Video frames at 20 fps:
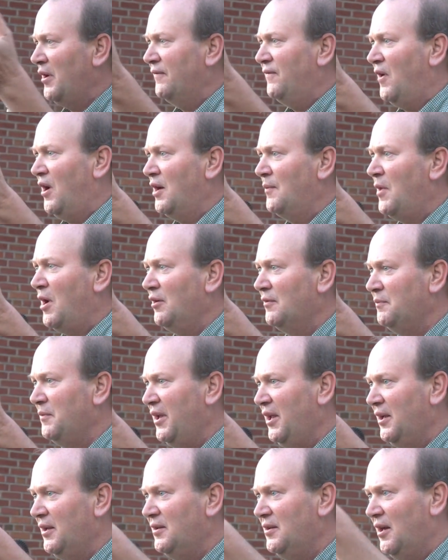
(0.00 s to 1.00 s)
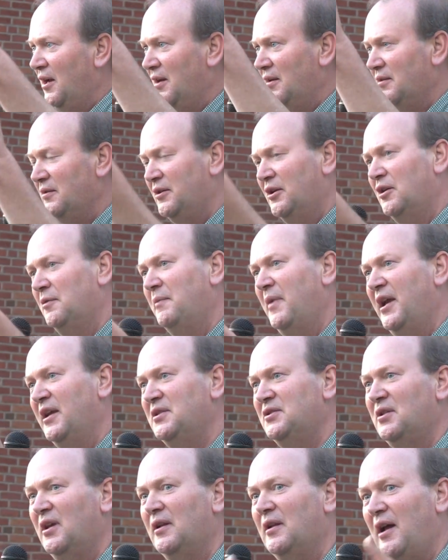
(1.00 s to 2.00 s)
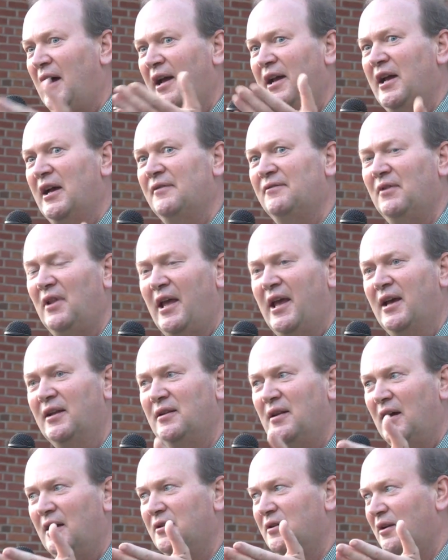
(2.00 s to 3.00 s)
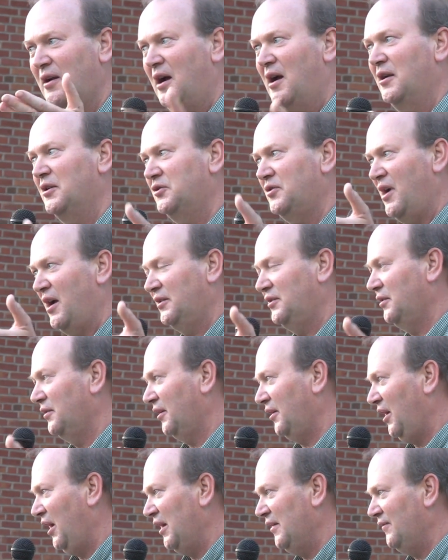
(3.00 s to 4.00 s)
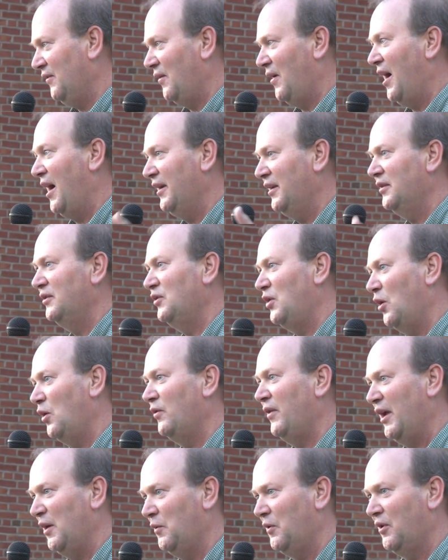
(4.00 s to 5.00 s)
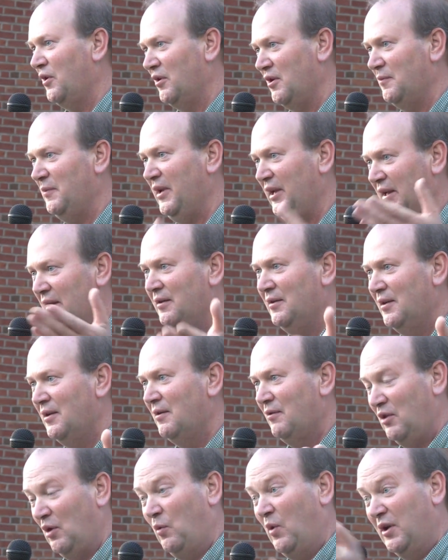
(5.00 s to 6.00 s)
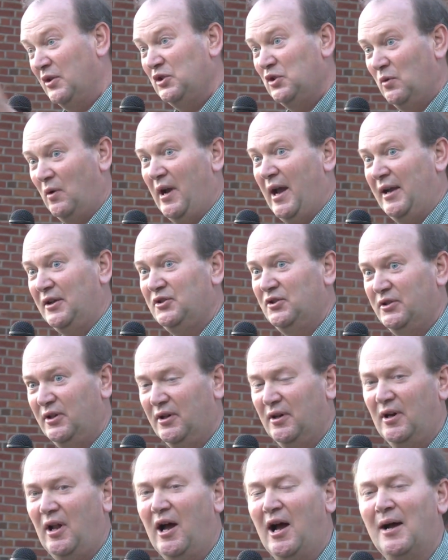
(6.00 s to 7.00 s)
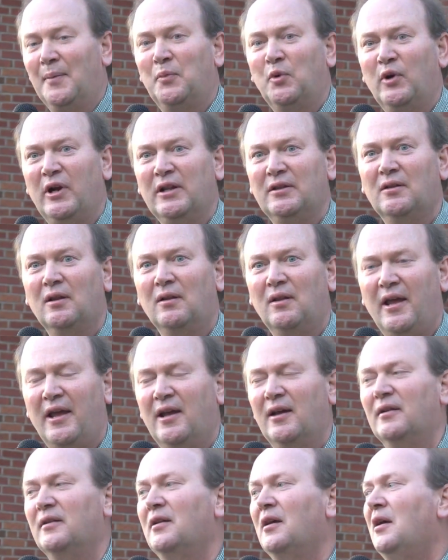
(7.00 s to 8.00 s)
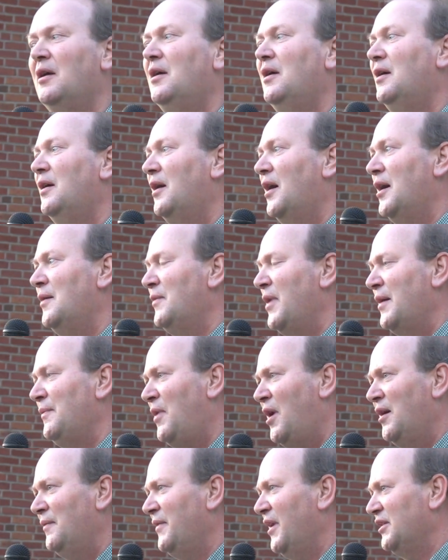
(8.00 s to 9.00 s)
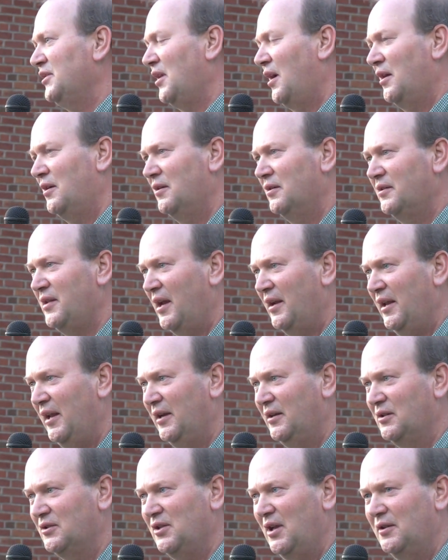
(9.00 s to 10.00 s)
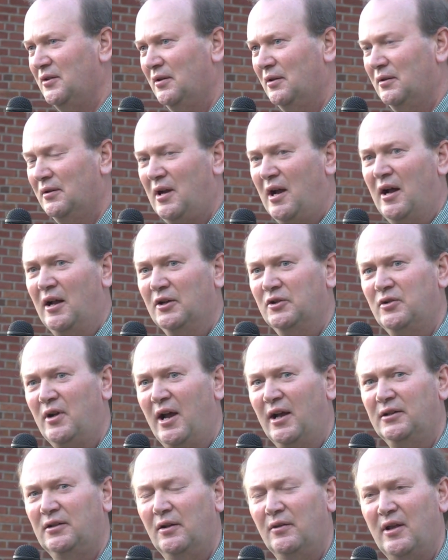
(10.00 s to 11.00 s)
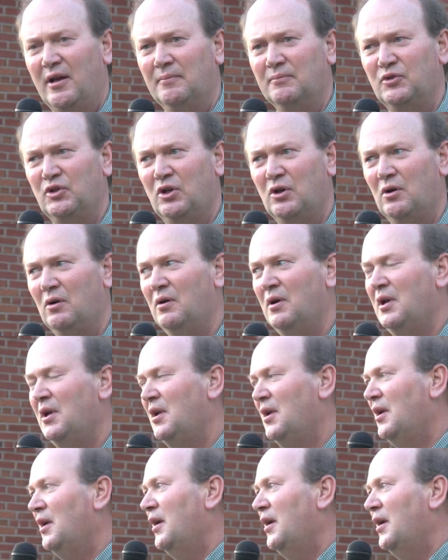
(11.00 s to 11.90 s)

on a farm out near Mason. I have land under contract to the CAFO. I didn't know they were going to be the ones who actually are going to operate the land. My mom has 110 acres under contract to them too.